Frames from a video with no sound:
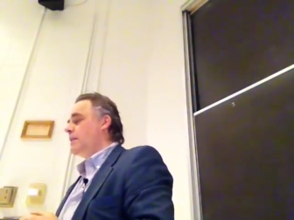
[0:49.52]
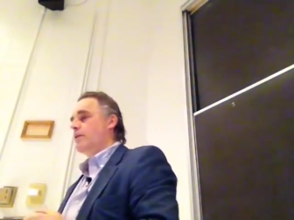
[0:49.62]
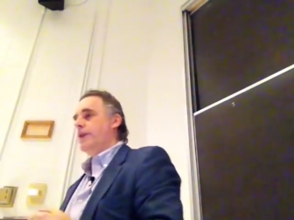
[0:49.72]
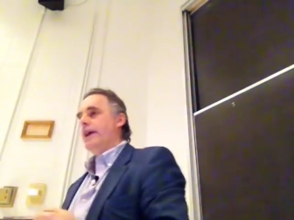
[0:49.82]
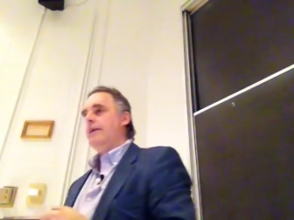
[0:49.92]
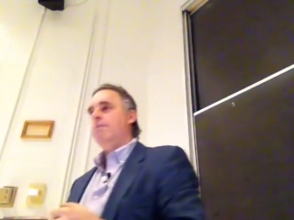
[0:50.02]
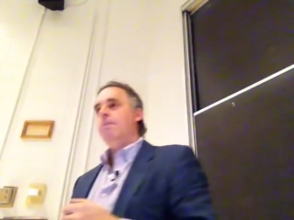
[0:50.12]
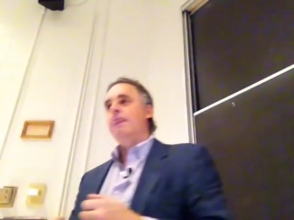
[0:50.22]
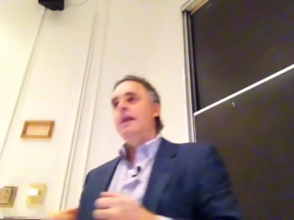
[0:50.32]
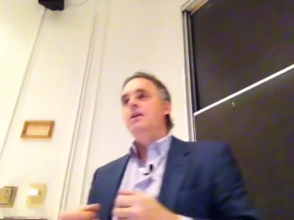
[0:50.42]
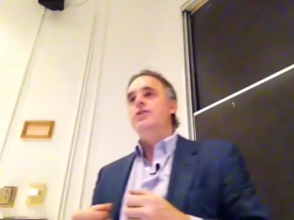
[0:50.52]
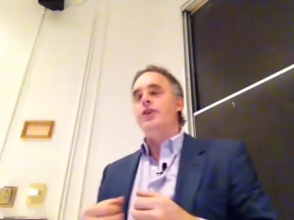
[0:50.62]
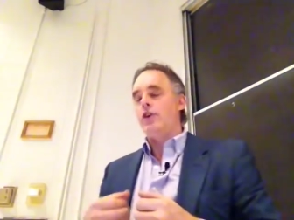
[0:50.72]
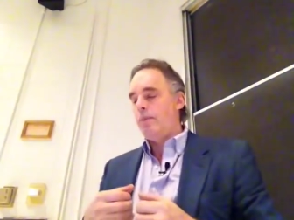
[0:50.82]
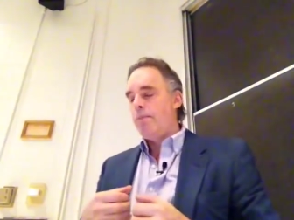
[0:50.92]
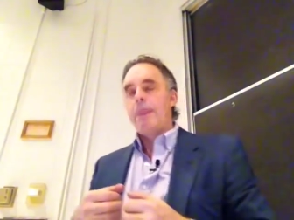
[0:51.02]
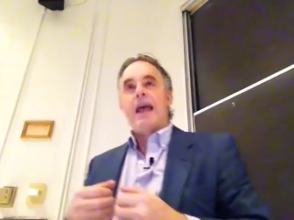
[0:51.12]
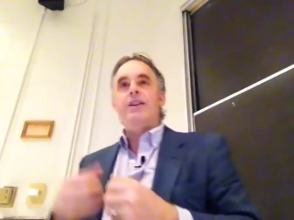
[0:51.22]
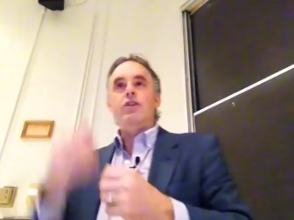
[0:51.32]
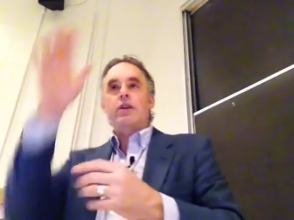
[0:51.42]
Okay, so
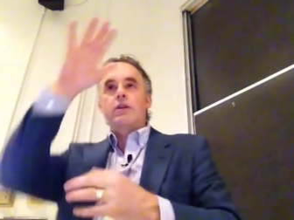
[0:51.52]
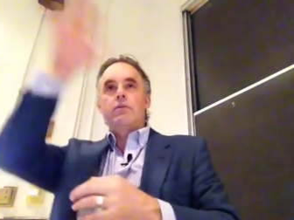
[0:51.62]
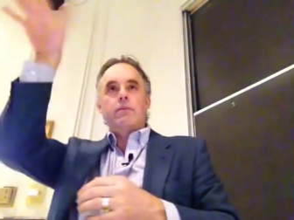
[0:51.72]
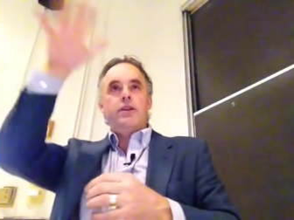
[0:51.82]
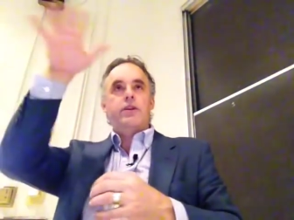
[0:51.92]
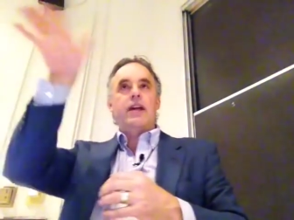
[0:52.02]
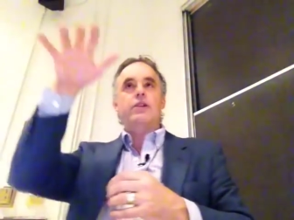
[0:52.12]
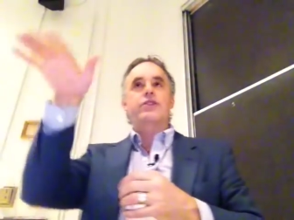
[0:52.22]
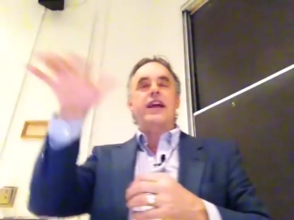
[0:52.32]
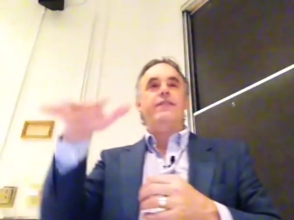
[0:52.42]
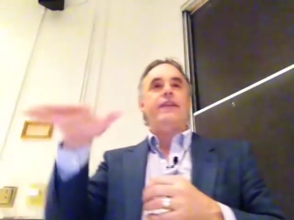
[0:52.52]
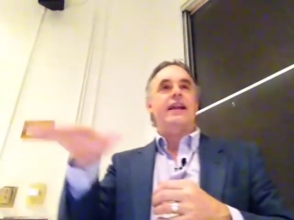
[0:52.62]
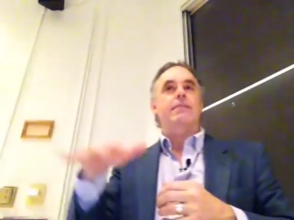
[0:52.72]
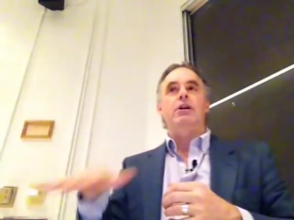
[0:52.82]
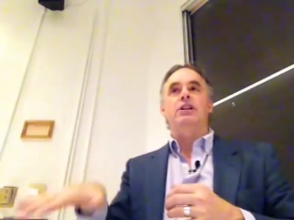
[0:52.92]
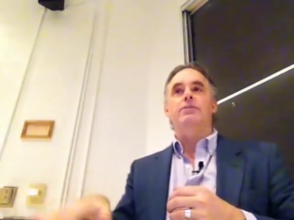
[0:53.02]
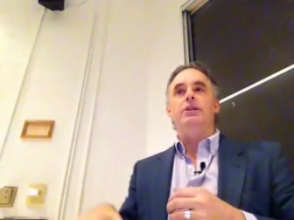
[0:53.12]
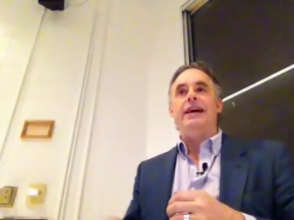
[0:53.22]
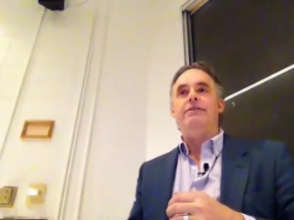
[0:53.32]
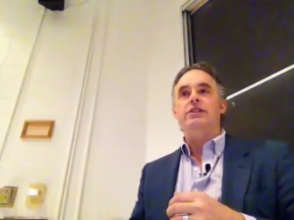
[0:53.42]
and you can you can understand that at
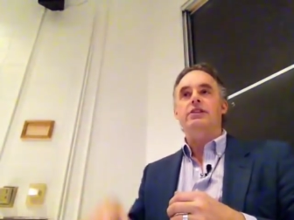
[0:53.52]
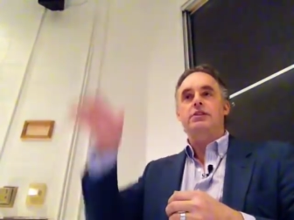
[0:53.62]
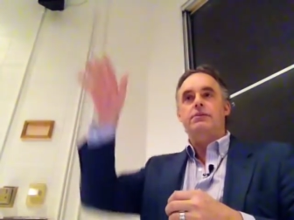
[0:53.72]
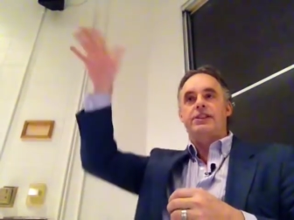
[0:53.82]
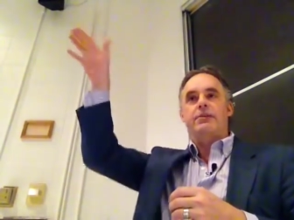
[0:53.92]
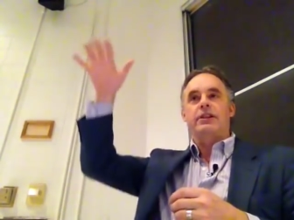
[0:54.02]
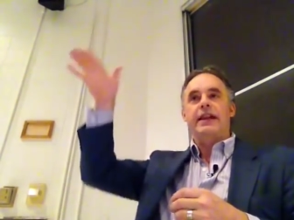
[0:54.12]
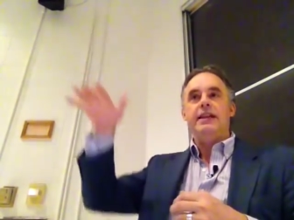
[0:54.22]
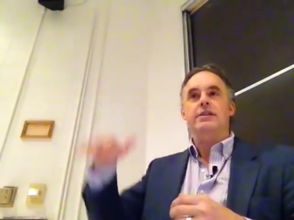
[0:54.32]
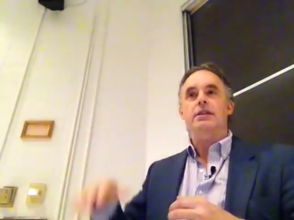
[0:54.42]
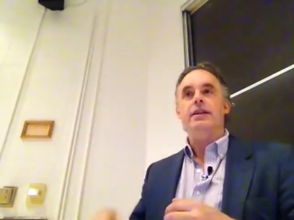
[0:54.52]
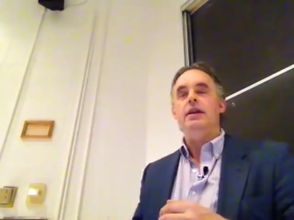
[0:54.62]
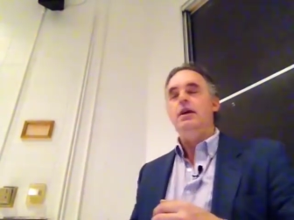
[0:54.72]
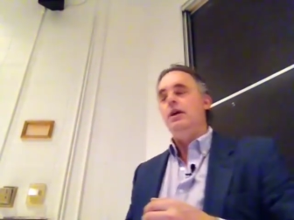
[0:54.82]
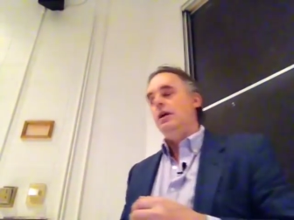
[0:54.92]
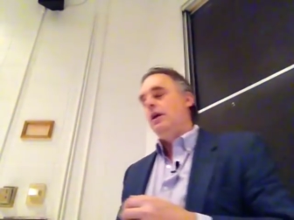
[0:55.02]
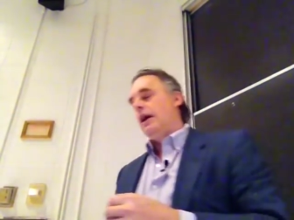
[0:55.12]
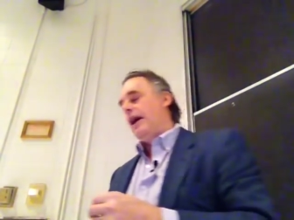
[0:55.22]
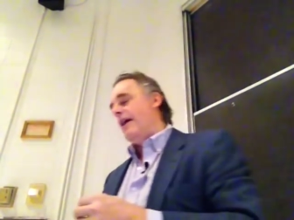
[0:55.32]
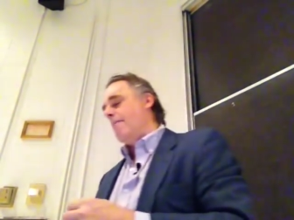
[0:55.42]
multiple levels simultaneously.
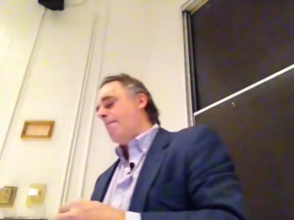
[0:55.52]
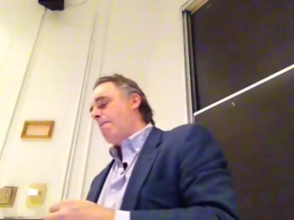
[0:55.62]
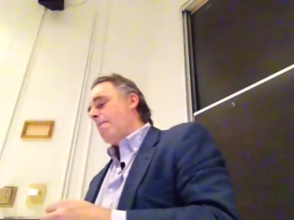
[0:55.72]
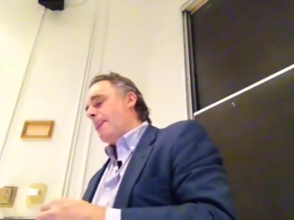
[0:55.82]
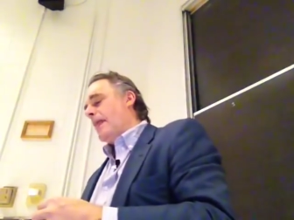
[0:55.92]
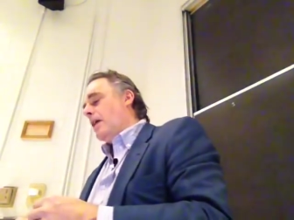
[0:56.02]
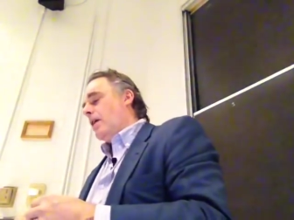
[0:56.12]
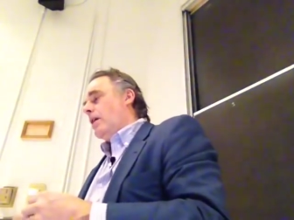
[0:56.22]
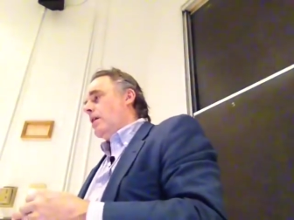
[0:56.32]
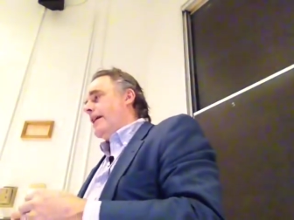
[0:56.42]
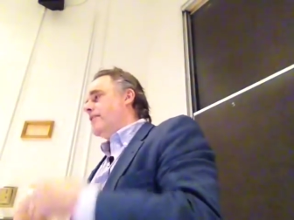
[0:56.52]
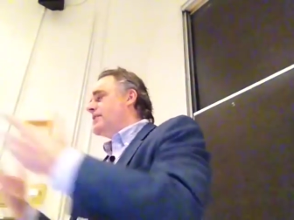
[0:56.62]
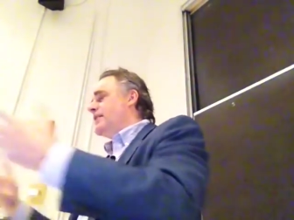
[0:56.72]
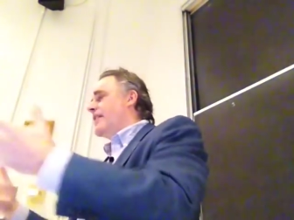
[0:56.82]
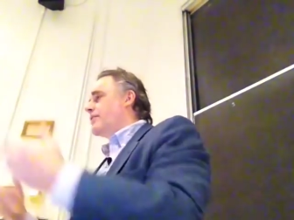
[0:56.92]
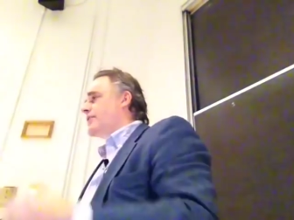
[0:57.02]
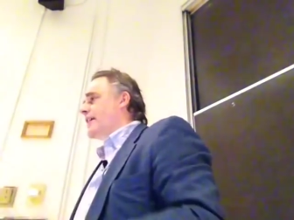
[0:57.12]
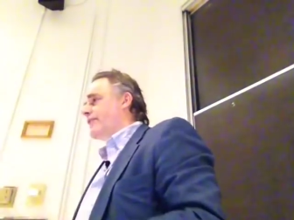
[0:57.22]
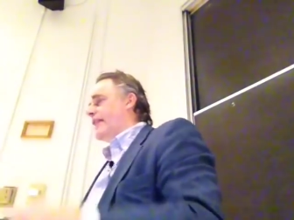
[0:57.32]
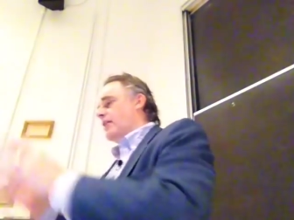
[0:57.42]
Um, here's another
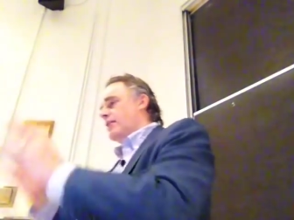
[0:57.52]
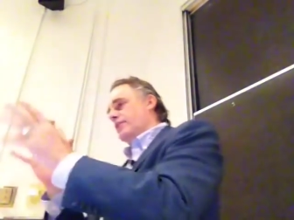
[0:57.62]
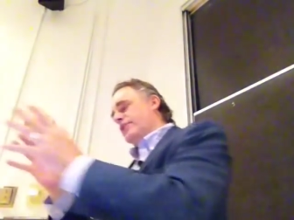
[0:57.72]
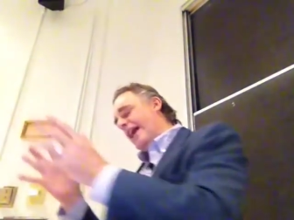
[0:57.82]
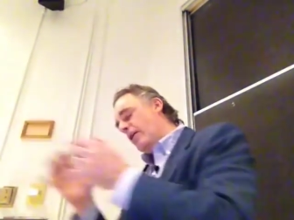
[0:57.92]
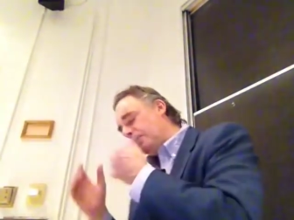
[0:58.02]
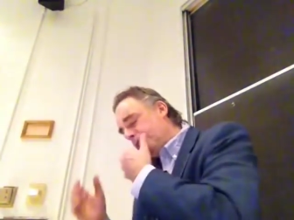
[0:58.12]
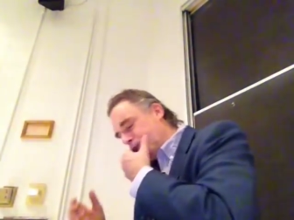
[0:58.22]
set of characters. Now,